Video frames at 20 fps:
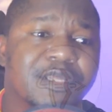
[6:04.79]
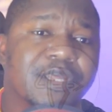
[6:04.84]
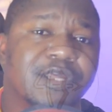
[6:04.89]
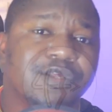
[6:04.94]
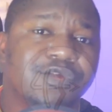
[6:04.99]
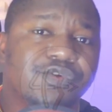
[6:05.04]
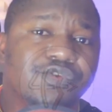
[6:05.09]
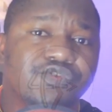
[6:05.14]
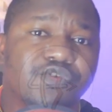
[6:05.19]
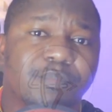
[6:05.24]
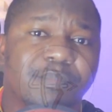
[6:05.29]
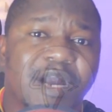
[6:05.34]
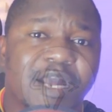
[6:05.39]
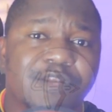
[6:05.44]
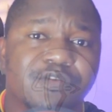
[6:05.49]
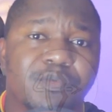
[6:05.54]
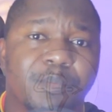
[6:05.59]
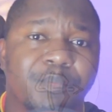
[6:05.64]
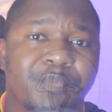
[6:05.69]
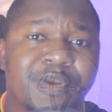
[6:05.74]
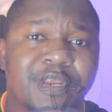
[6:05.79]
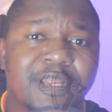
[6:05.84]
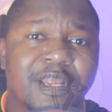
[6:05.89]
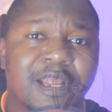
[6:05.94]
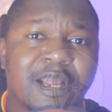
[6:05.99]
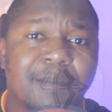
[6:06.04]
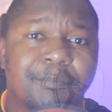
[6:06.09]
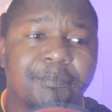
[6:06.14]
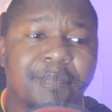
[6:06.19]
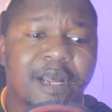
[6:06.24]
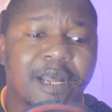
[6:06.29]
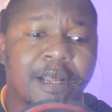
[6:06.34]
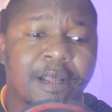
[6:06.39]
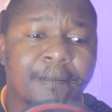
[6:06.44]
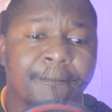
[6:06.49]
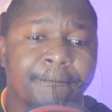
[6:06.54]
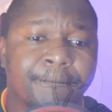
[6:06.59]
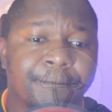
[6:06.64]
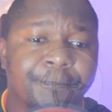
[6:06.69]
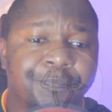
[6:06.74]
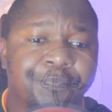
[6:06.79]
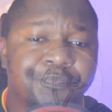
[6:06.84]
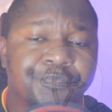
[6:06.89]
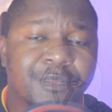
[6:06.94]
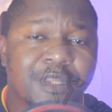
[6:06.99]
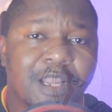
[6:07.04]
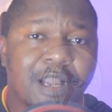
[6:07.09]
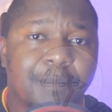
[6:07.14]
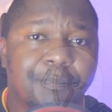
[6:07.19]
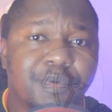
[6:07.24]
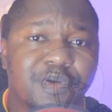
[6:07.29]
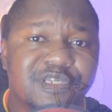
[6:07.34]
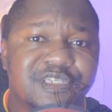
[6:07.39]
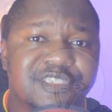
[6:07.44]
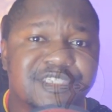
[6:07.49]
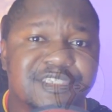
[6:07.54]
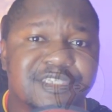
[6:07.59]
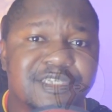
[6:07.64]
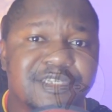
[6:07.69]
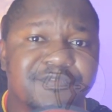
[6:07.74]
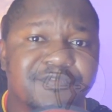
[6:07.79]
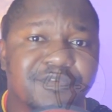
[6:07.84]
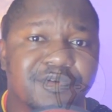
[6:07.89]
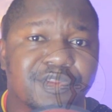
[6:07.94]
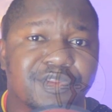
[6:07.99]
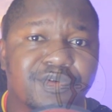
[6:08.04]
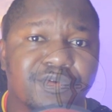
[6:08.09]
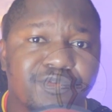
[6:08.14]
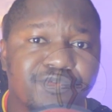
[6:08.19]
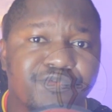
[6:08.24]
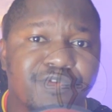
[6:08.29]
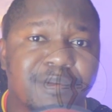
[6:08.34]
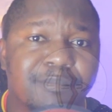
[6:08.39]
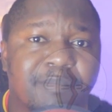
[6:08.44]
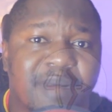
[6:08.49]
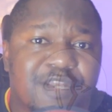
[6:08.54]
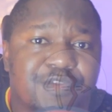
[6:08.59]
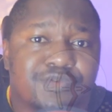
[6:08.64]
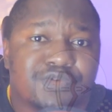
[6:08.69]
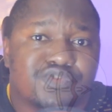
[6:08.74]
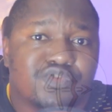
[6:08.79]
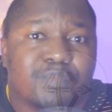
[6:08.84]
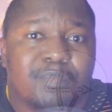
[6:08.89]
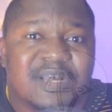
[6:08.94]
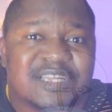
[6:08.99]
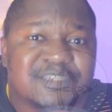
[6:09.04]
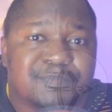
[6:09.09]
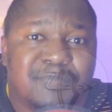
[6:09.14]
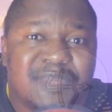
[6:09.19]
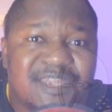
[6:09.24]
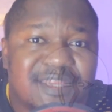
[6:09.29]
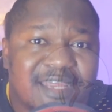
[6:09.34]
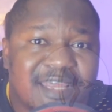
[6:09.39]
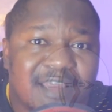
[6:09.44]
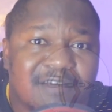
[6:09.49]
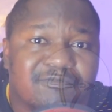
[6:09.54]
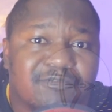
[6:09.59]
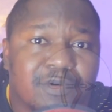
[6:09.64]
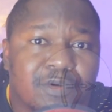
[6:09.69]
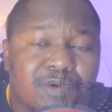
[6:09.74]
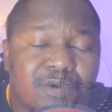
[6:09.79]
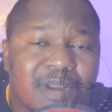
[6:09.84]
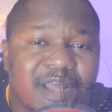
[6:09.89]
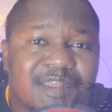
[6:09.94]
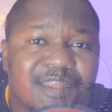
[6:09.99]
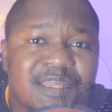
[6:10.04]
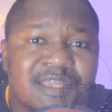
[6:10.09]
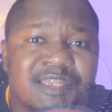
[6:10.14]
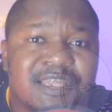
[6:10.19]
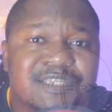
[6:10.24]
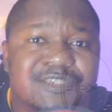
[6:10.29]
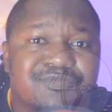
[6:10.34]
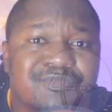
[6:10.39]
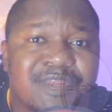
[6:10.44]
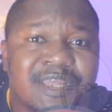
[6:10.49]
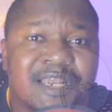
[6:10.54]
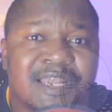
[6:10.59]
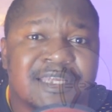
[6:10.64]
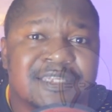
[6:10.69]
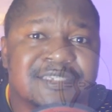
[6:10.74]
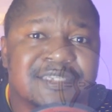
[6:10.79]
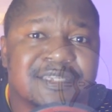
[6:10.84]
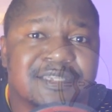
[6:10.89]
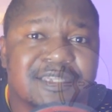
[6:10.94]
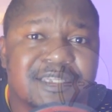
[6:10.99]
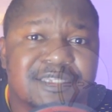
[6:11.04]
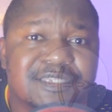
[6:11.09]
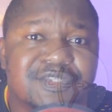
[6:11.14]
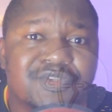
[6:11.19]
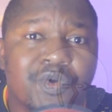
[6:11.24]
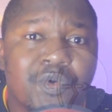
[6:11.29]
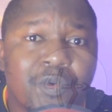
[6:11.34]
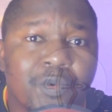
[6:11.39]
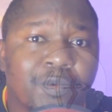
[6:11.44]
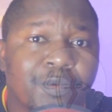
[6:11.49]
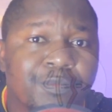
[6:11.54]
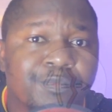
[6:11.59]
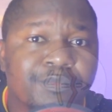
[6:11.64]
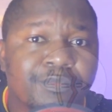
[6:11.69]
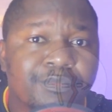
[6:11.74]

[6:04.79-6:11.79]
YouTube had to bring up a policy for children, but YouTube has been there for long. Are they just realizing this? No.